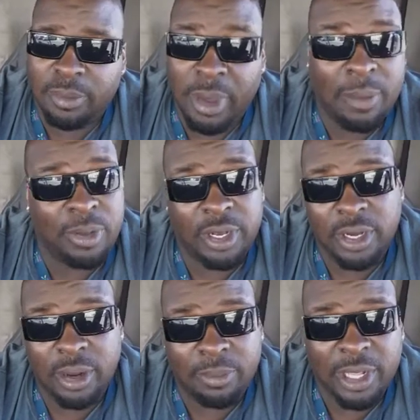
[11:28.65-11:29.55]
my
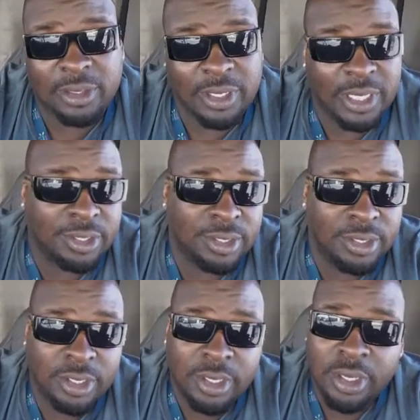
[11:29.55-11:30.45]
opinion about the
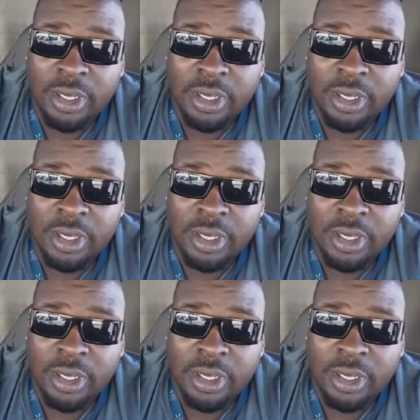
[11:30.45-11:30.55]
leases